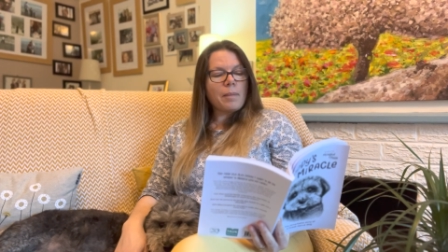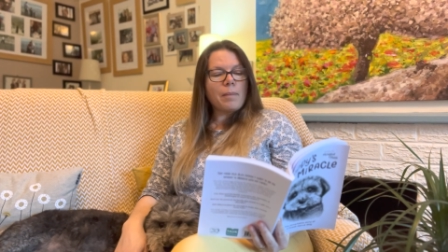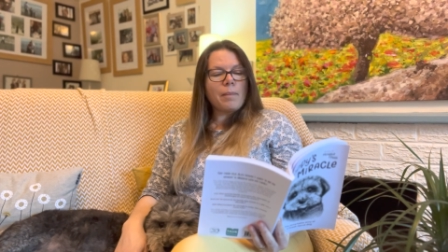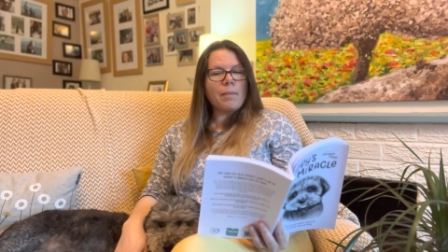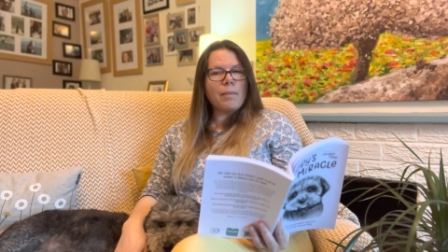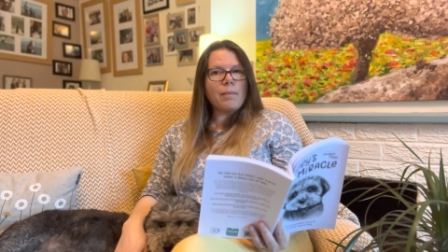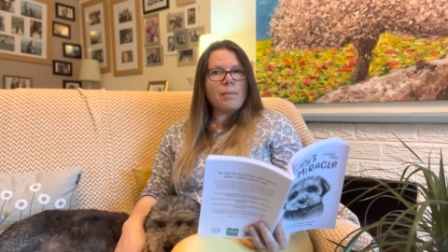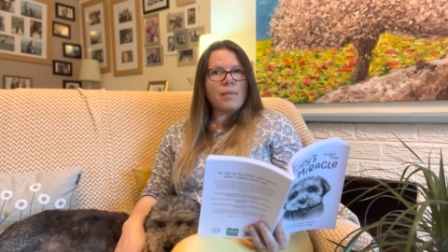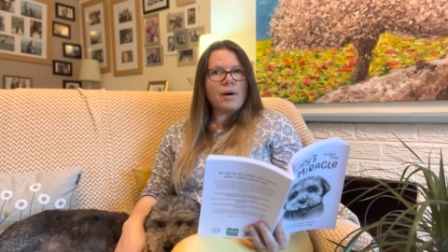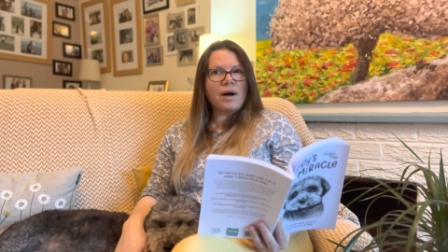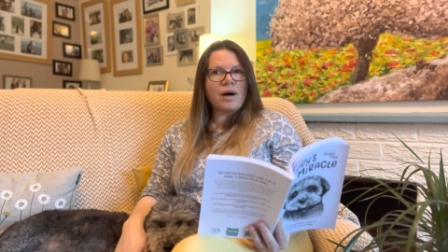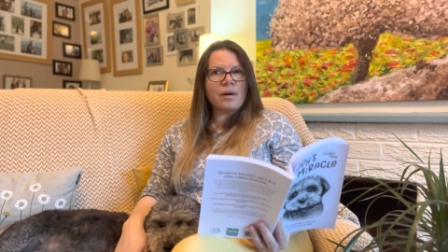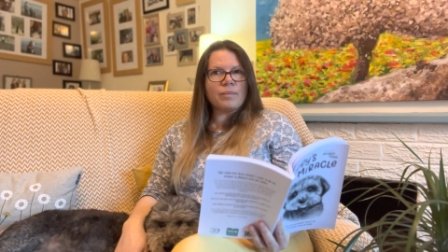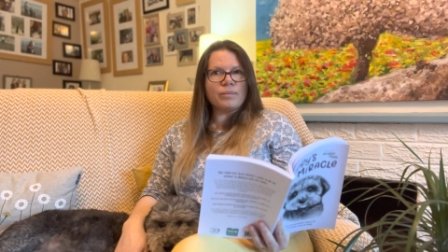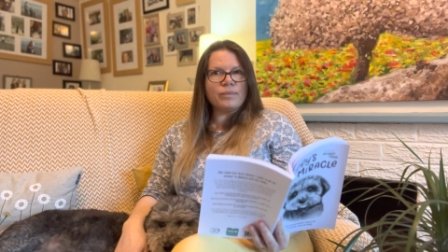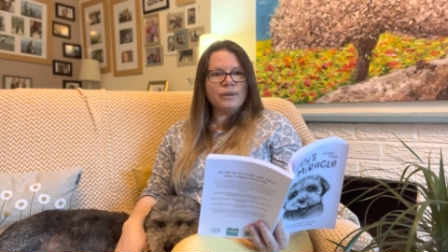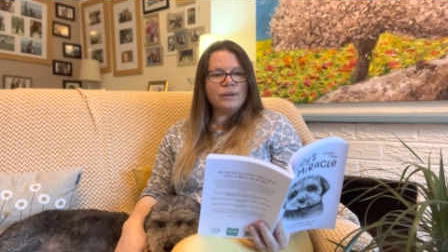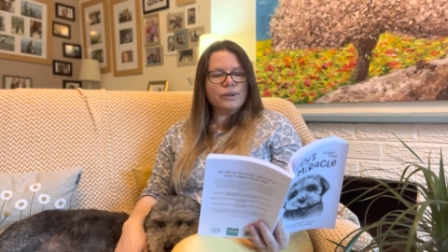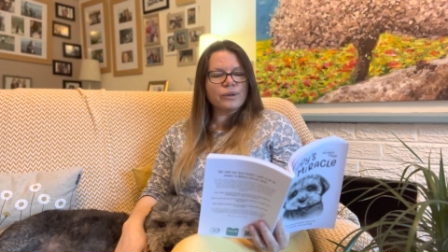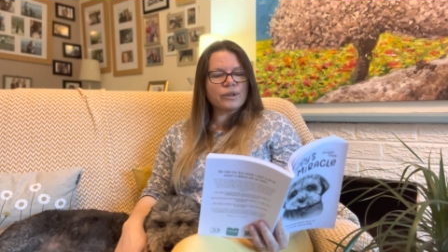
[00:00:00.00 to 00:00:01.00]
Mum
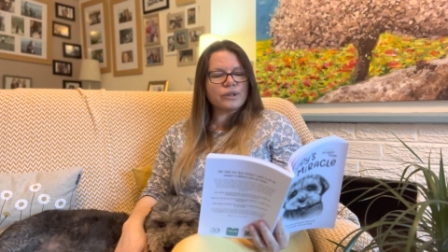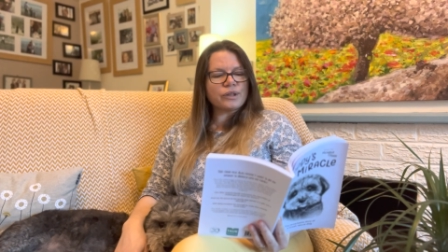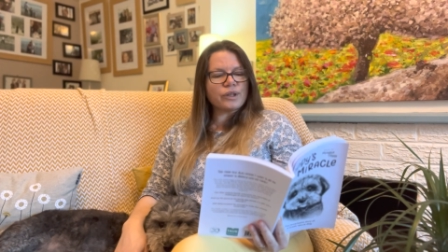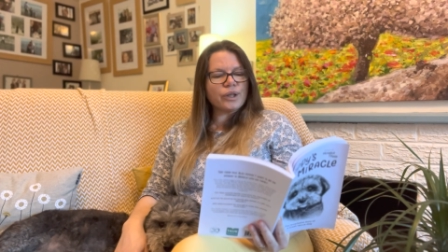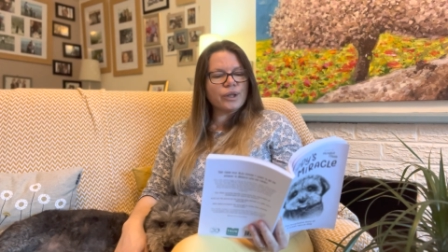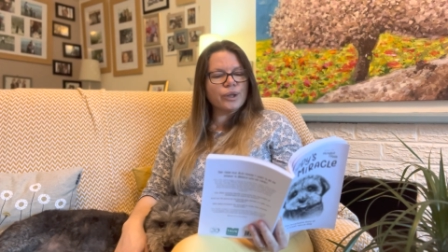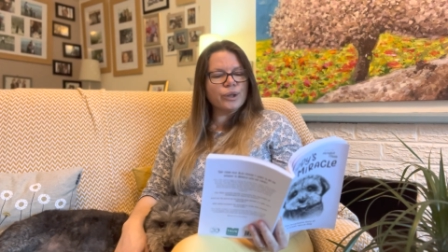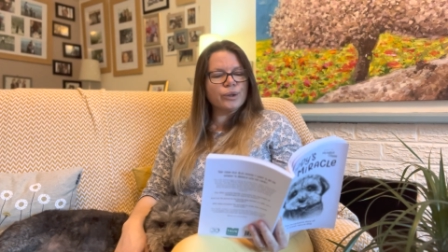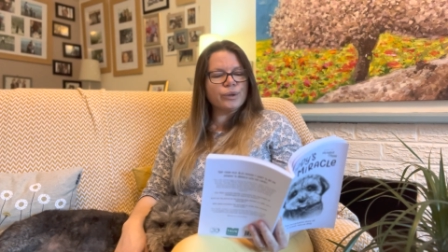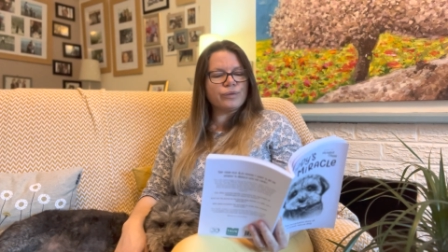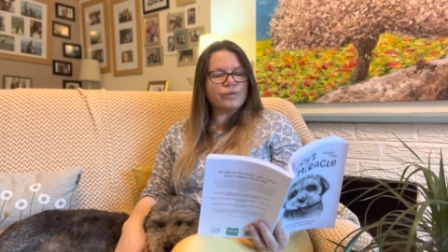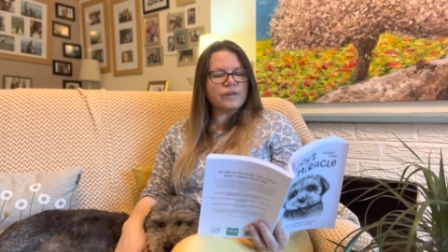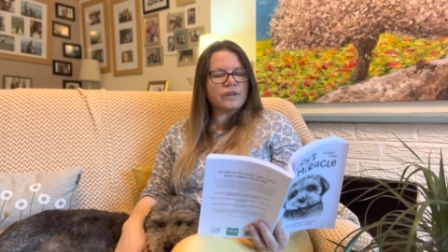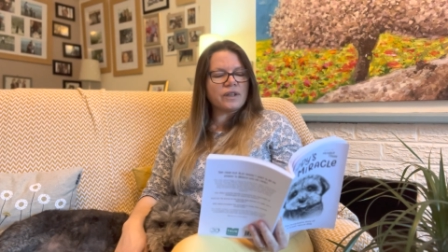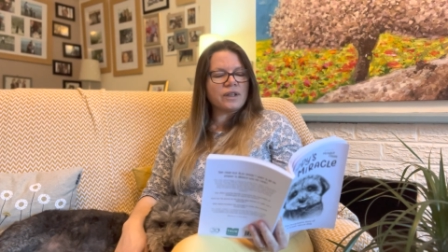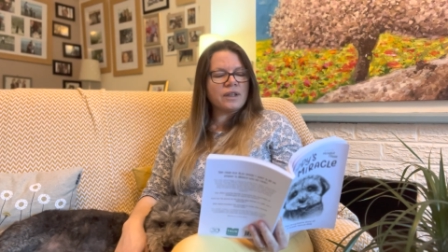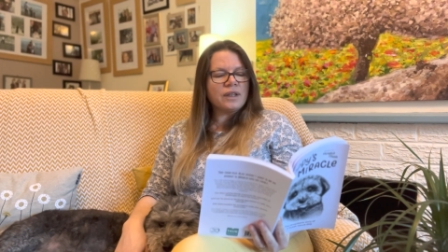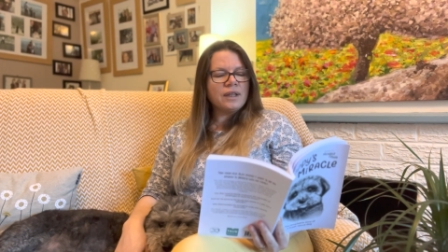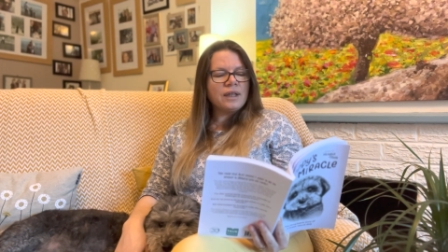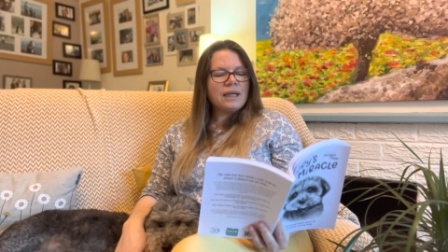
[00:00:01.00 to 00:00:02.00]
looked
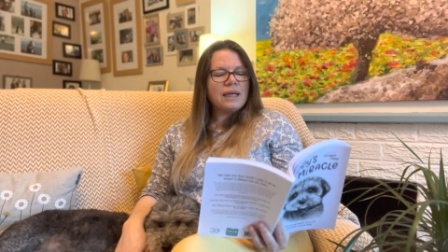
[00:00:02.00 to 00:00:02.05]
over